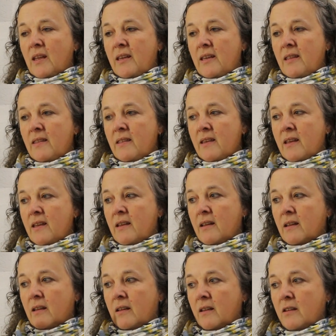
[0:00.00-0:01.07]
in
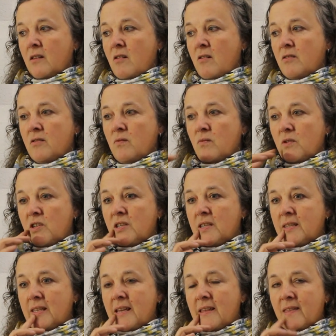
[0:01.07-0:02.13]
their garden, which is
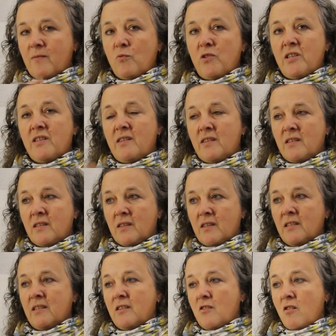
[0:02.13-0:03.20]
the
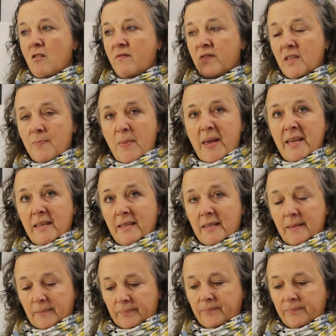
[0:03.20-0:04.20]
staff space.